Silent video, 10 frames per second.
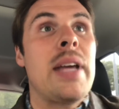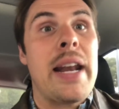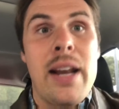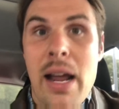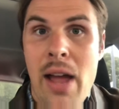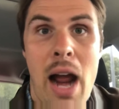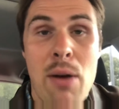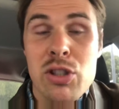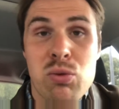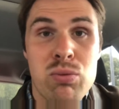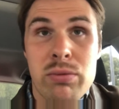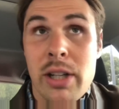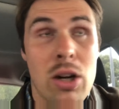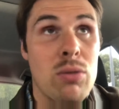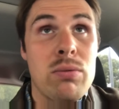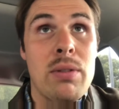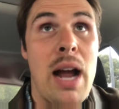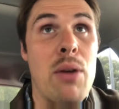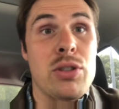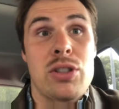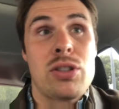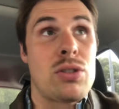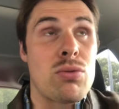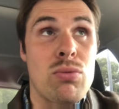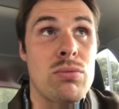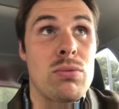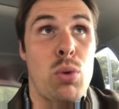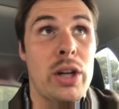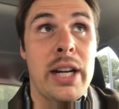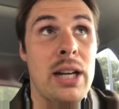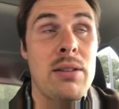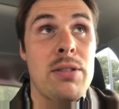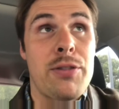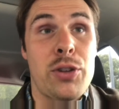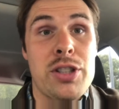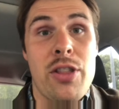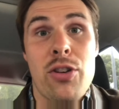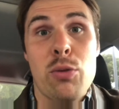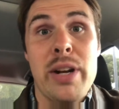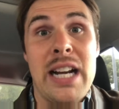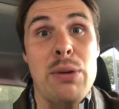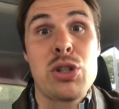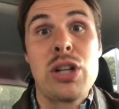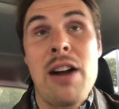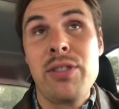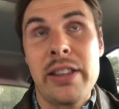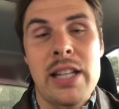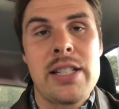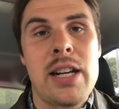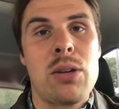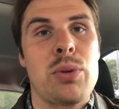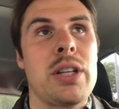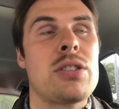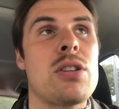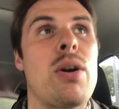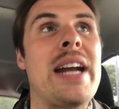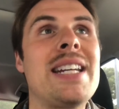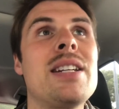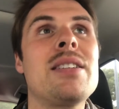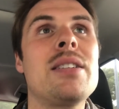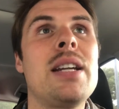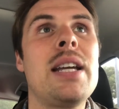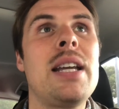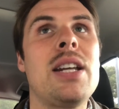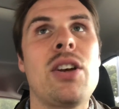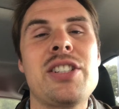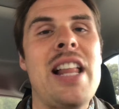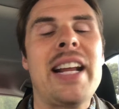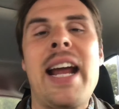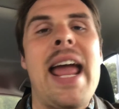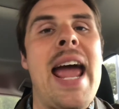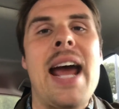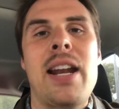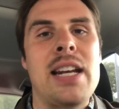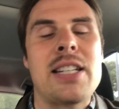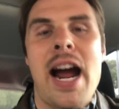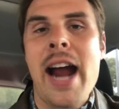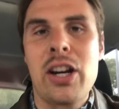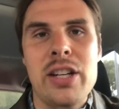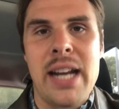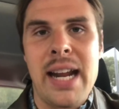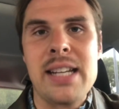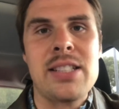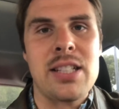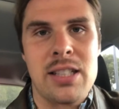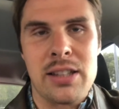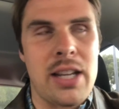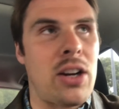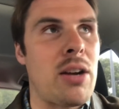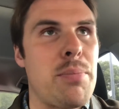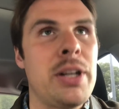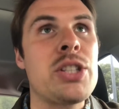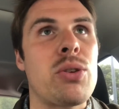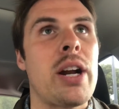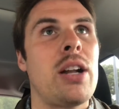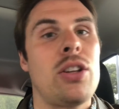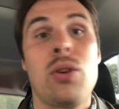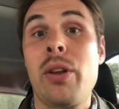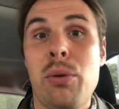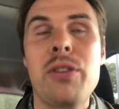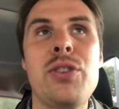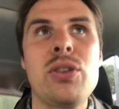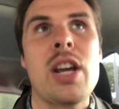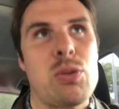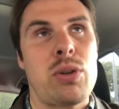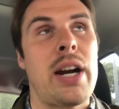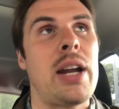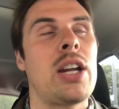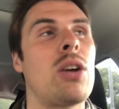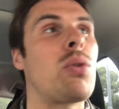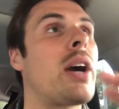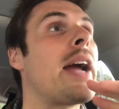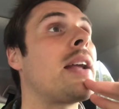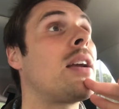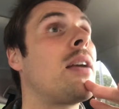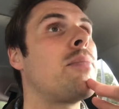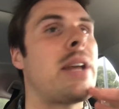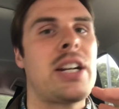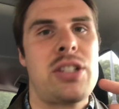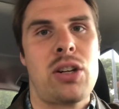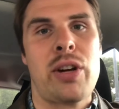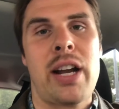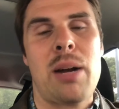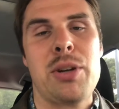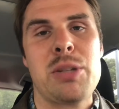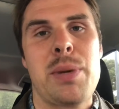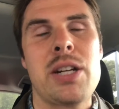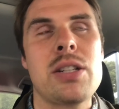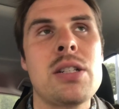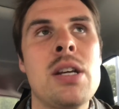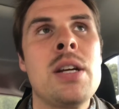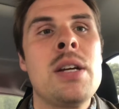And I was, you know, I was working the first and third week, and I was traveling that second week. So I didn't, you know, it's not like I had entire days to sit there and binge write, although there were a few days where I managed to crank out a bunch of pages.